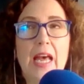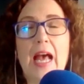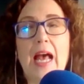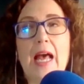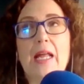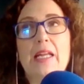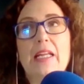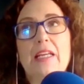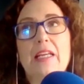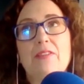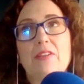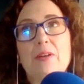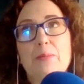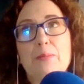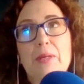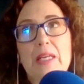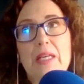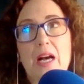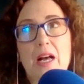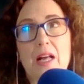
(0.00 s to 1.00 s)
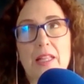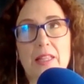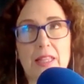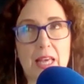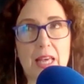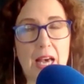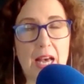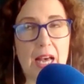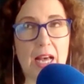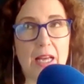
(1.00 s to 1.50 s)
And even beyond
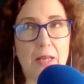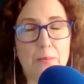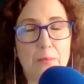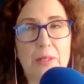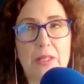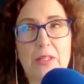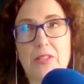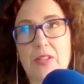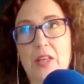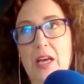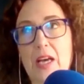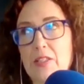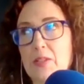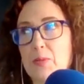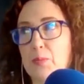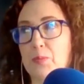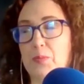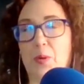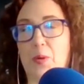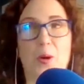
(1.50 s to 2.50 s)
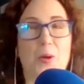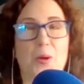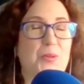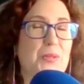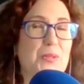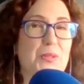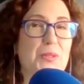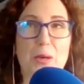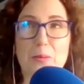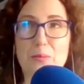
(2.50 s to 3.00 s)
that, because that's a
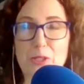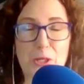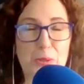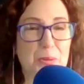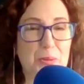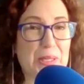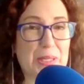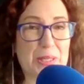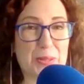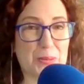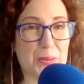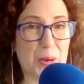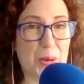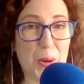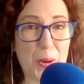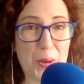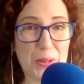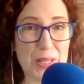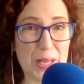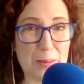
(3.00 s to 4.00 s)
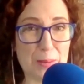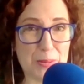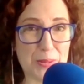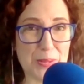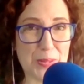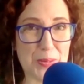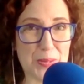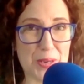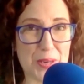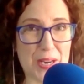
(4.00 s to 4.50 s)
subject we can do a whole
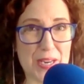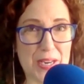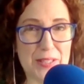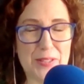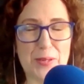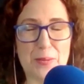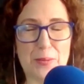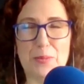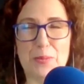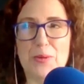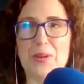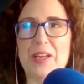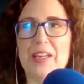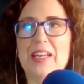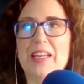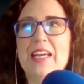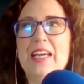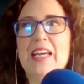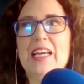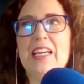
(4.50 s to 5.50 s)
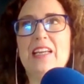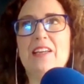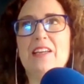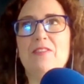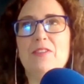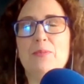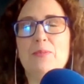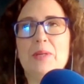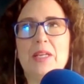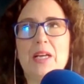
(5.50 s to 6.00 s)
episode on at some point,
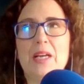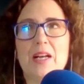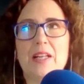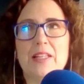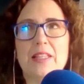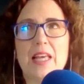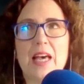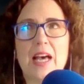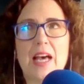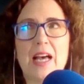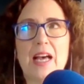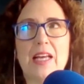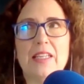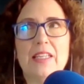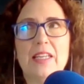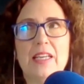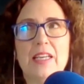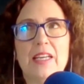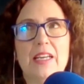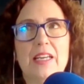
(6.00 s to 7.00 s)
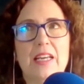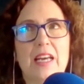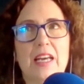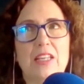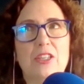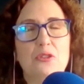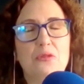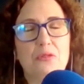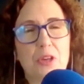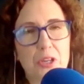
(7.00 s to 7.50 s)
even beyond that,
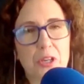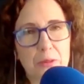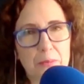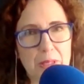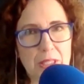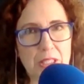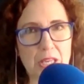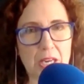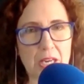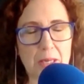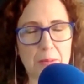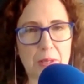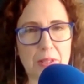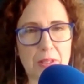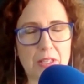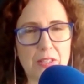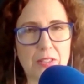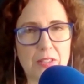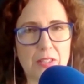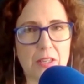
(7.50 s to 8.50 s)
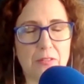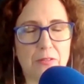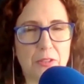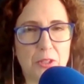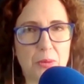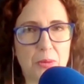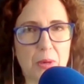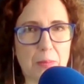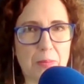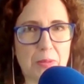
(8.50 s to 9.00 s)
you've heard me talk about this in a
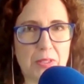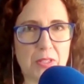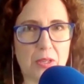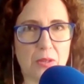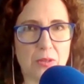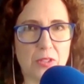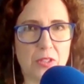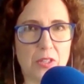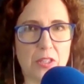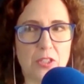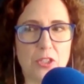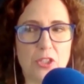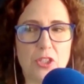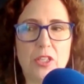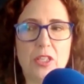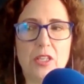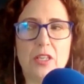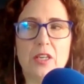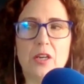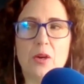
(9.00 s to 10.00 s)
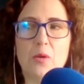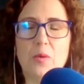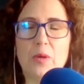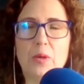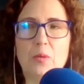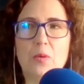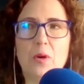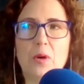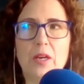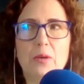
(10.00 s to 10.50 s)
few episodes this year. We
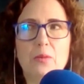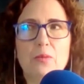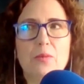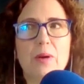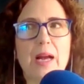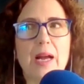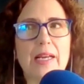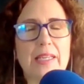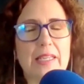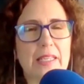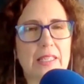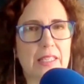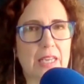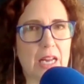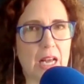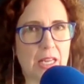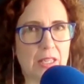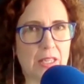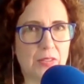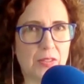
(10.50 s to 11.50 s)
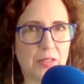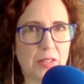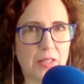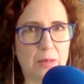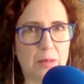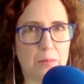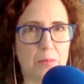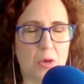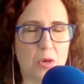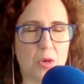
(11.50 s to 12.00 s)
want to recognize the
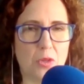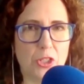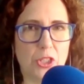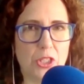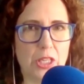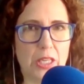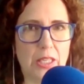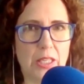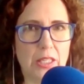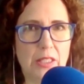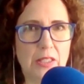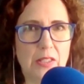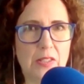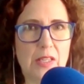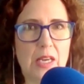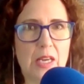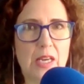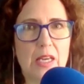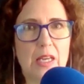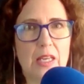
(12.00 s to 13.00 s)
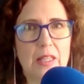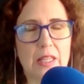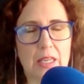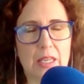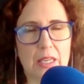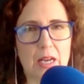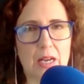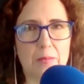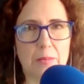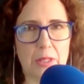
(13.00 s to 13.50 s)
emotions that
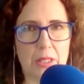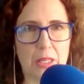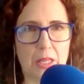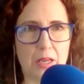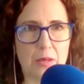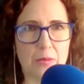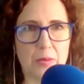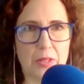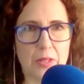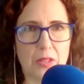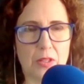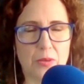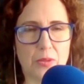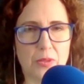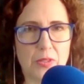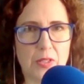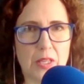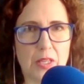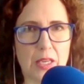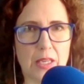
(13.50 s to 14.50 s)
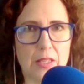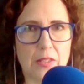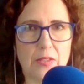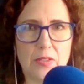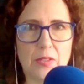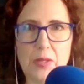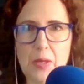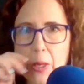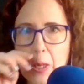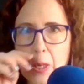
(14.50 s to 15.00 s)
come along with those
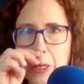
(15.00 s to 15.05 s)
things.